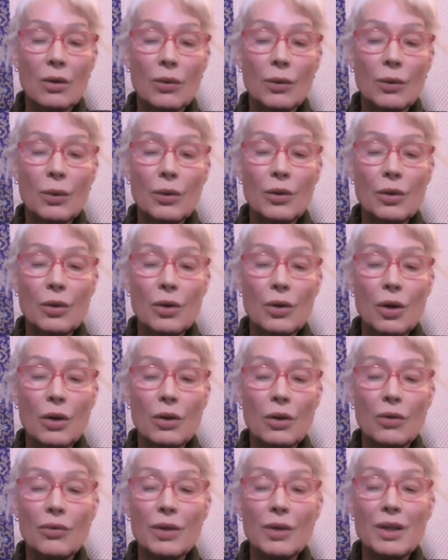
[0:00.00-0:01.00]
we do
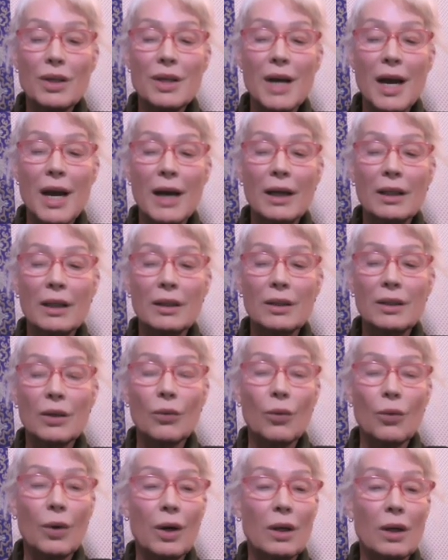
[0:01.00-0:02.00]
not reject
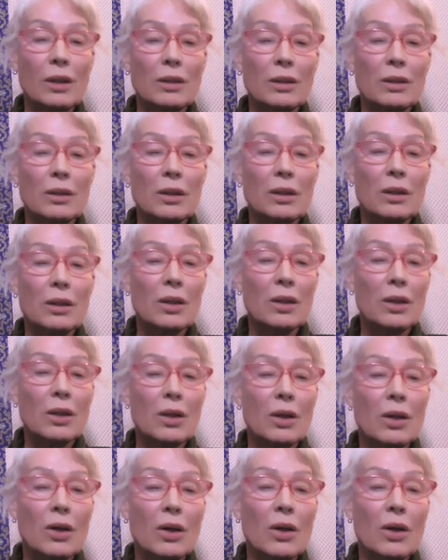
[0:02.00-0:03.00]
the world
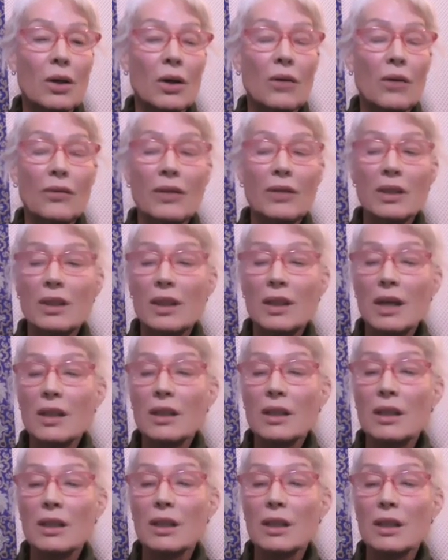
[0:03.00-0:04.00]
of the
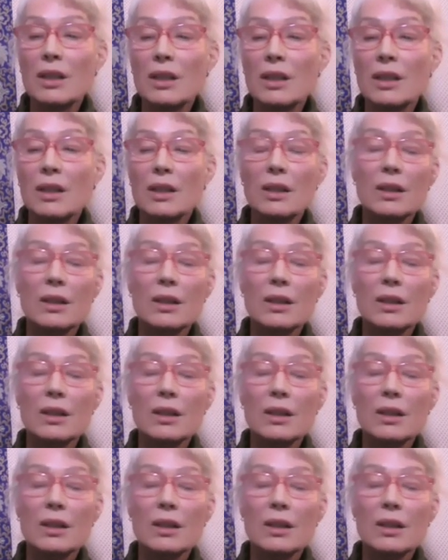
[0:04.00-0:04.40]
senses,